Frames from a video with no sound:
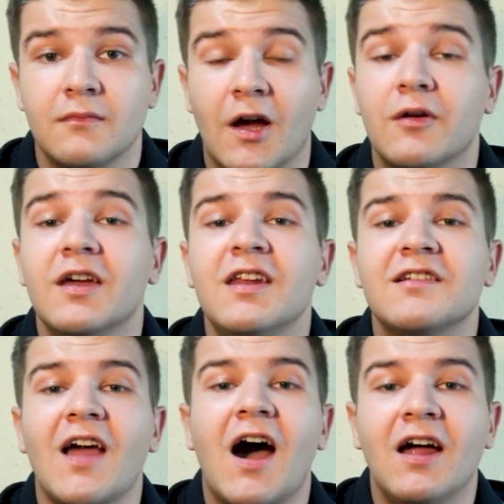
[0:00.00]
Now, it
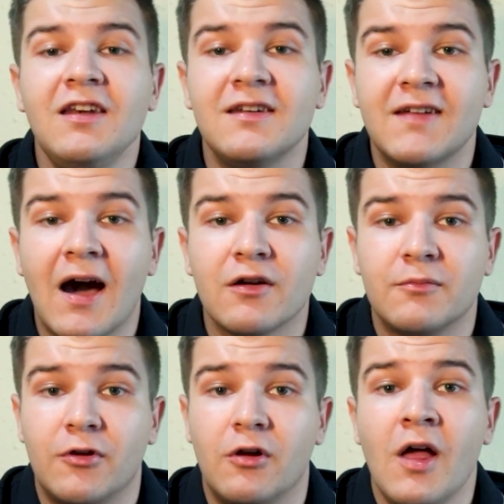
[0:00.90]
is
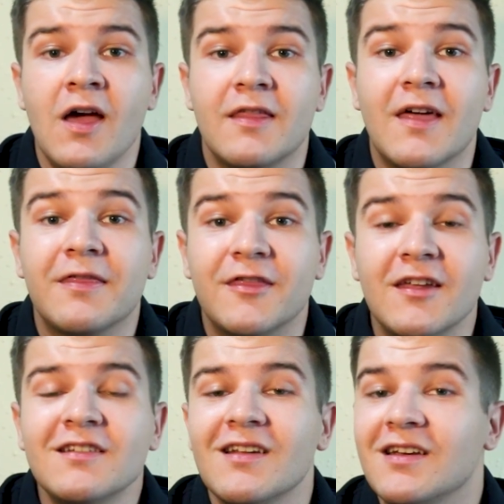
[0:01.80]
undoubtable that
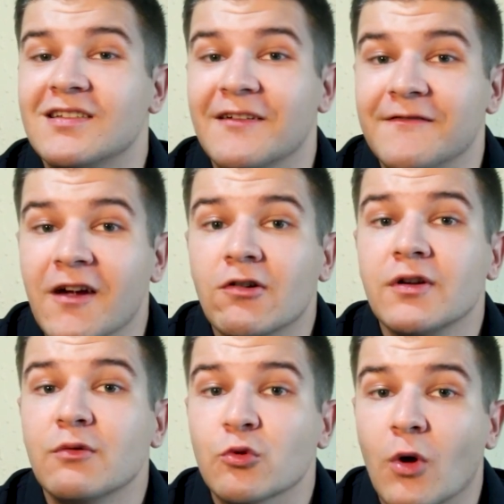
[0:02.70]
this is a
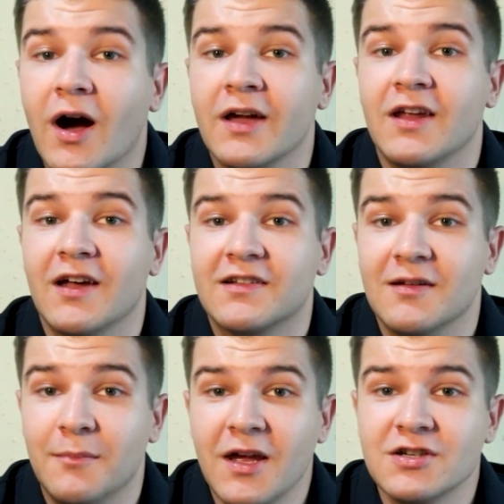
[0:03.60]
very wide
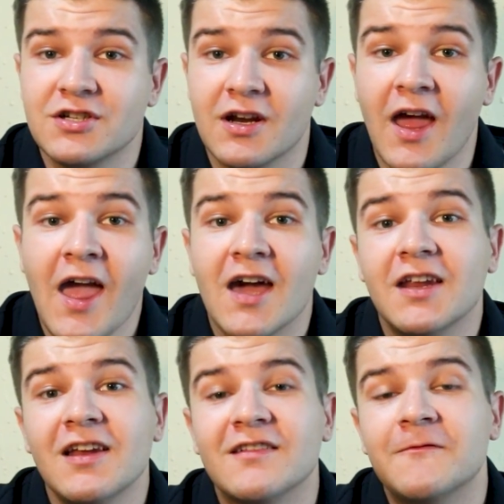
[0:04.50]
estimation
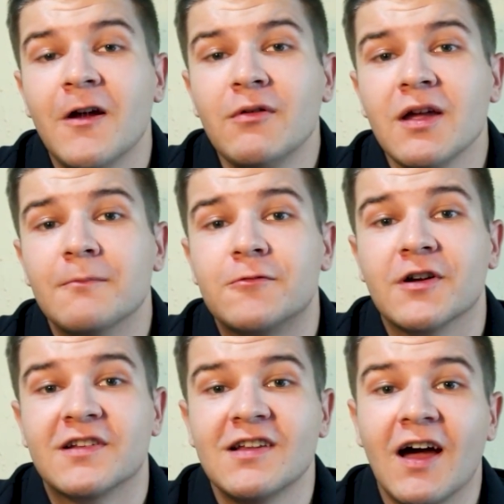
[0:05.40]
and it is very
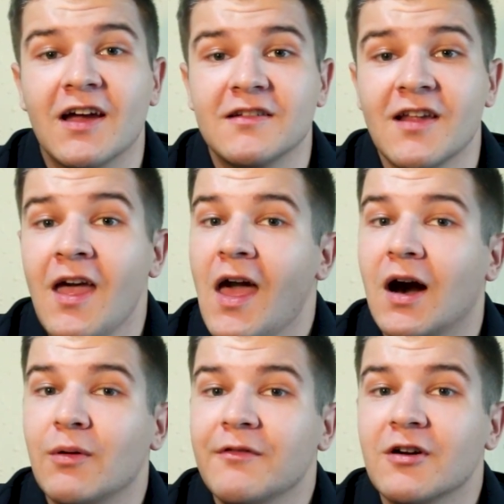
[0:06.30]
imprecise.
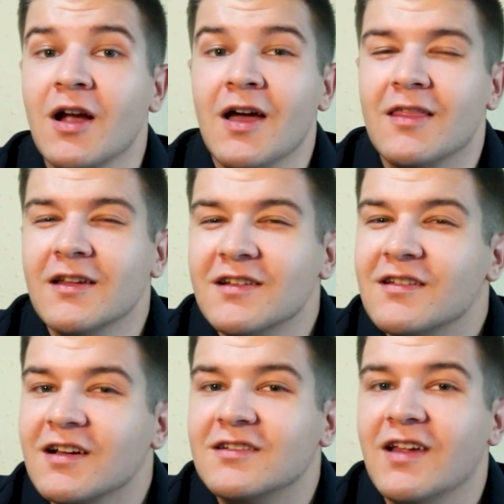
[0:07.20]
However, this
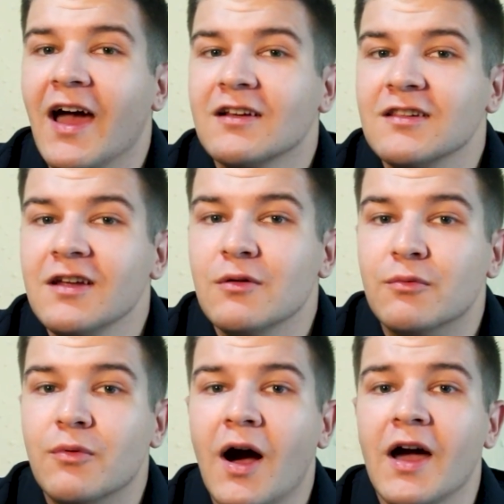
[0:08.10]
is exactly
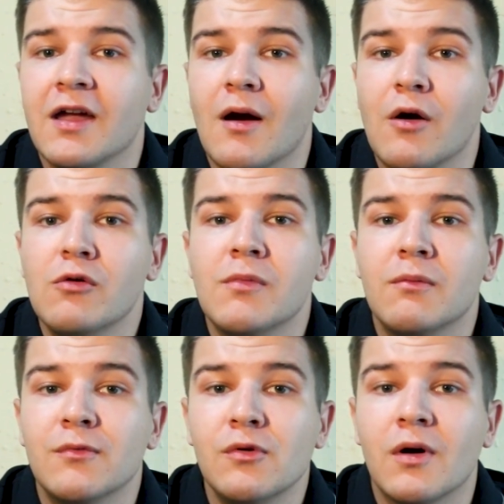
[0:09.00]
why
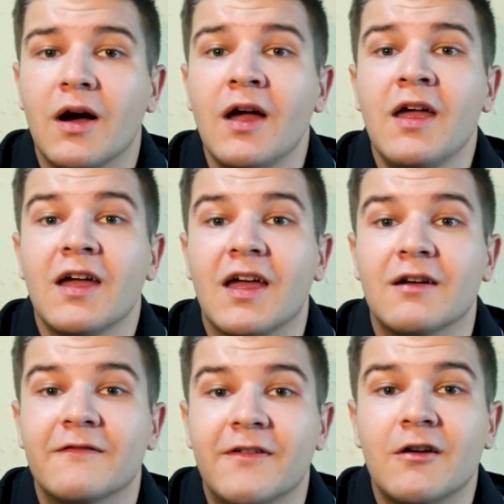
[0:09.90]
Oumuamua
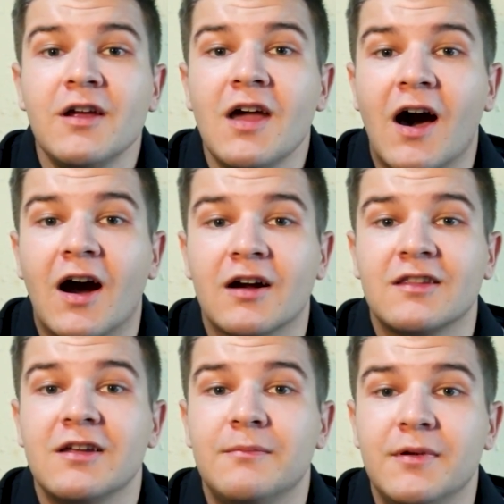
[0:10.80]
can very
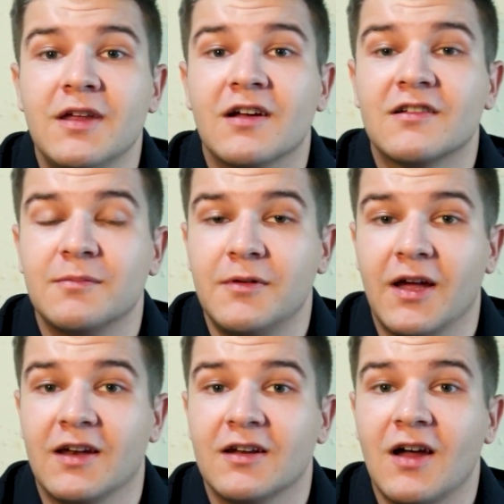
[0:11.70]
hardly be
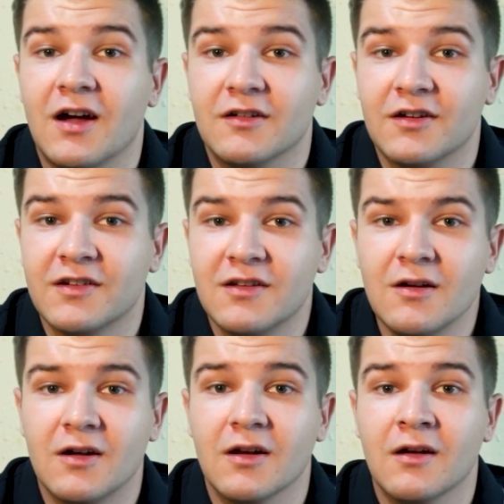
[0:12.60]
explained and
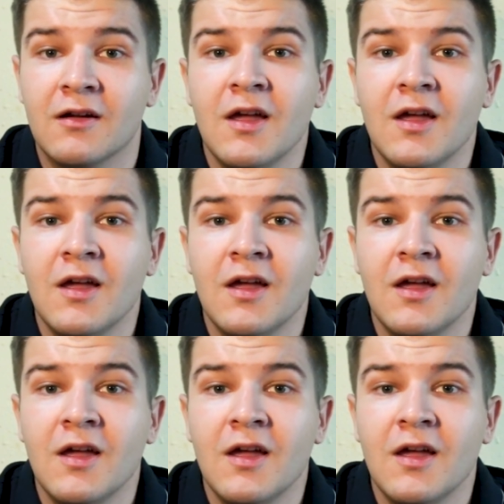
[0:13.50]
understood.